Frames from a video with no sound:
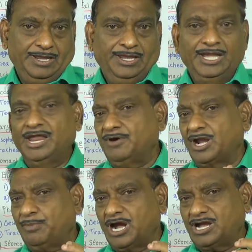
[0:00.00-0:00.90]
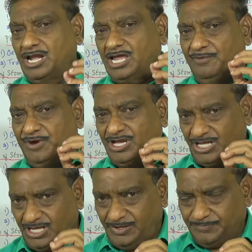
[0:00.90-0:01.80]
in our buccal
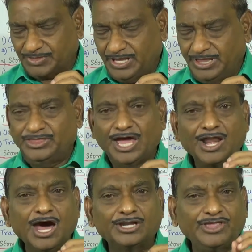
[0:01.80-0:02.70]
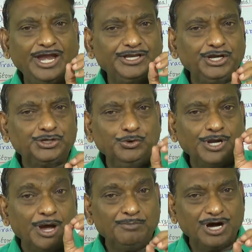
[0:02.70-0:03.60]
cavity there are 32
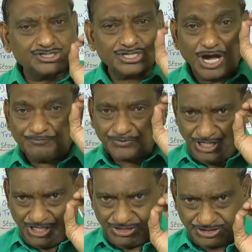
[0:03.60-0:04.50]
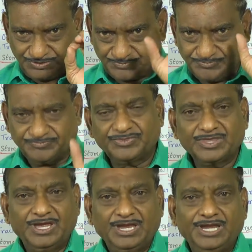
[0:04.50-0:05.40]
numbers of teeth.
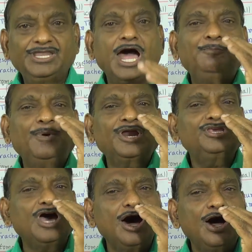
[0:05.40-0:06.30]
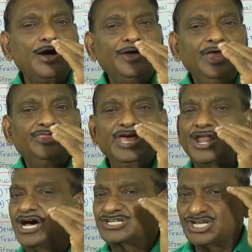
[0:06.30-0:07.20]
In the upper jaw
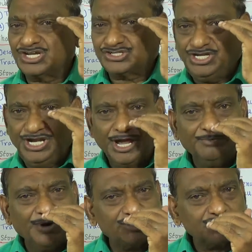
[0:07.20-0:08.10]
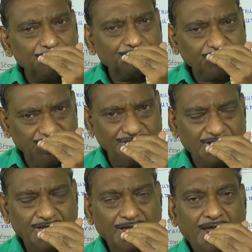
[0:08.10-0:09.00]
there are 16 numbers of
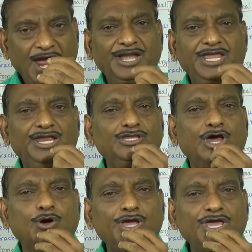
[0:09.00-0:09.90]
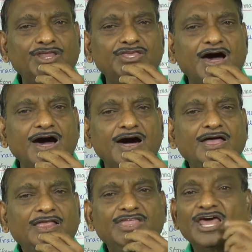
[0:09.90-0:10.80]
teeth, and in the lower
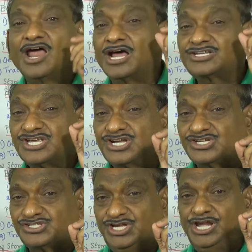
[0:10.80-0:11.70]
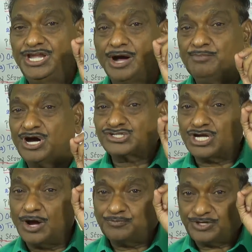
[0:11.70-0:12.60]
jaw there are 16 numbers
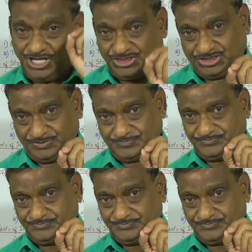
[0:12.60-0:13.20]
of teeth.